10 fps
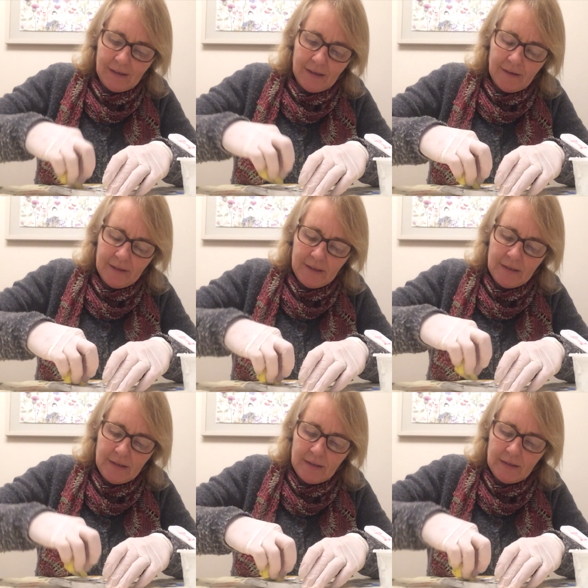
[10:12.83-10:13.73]
there it
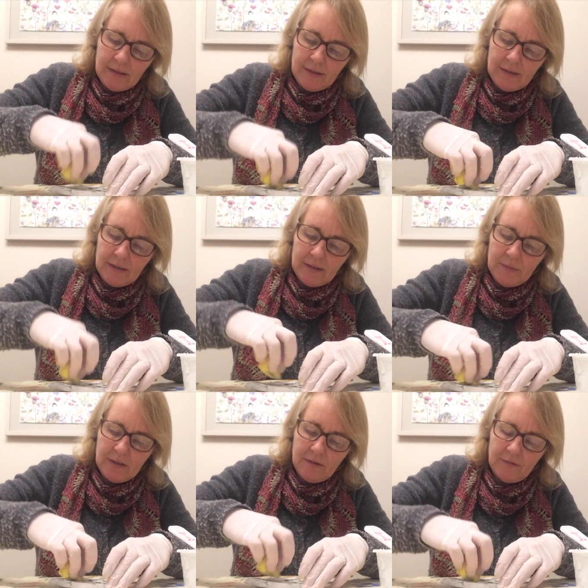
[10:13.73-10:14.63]
is, it's
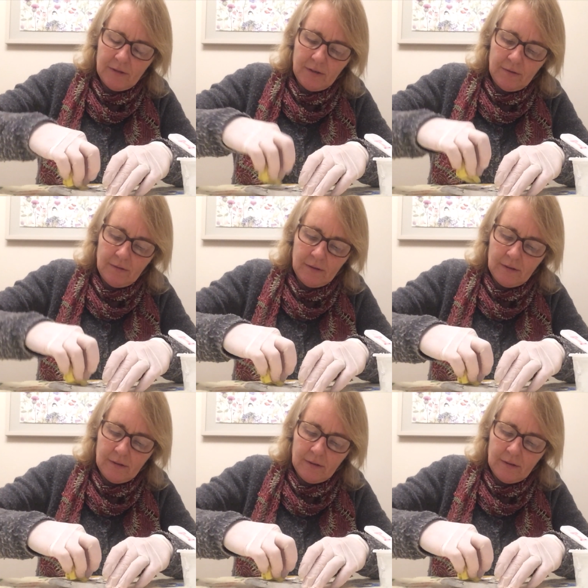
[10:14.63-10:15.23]
coming through.